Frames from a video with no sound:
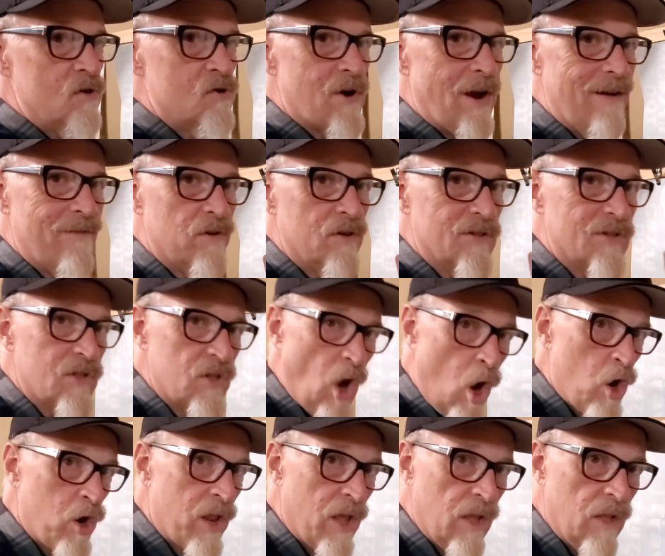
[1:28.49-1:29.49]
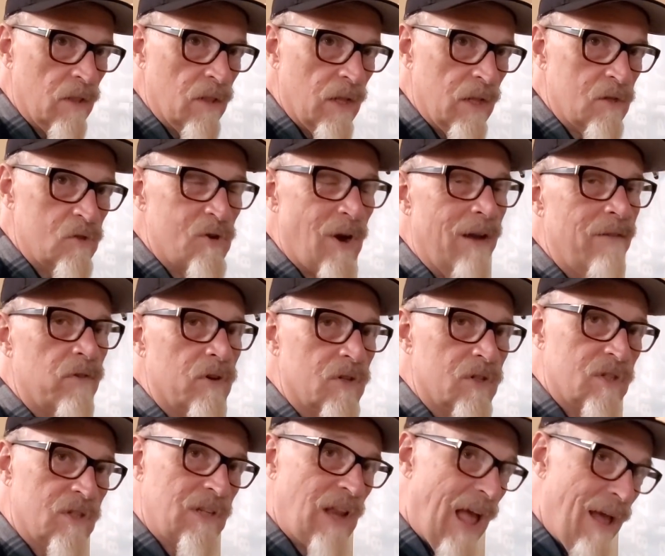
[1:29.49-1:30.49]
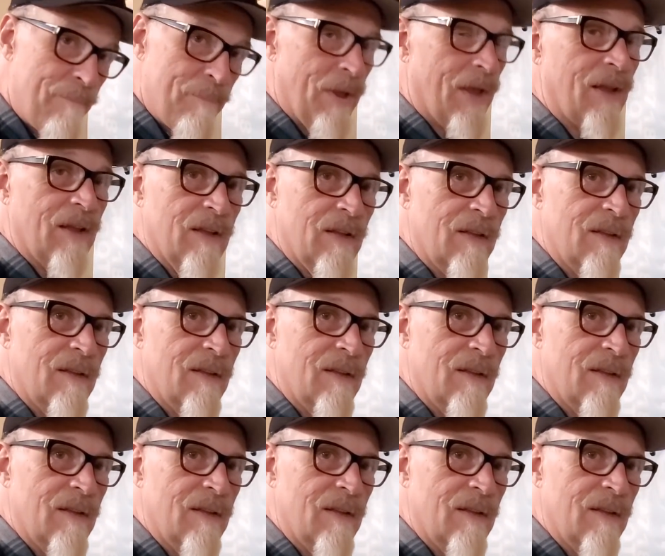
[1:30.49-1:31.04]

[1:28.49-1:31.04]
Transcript: drivers starting than drivers stopping.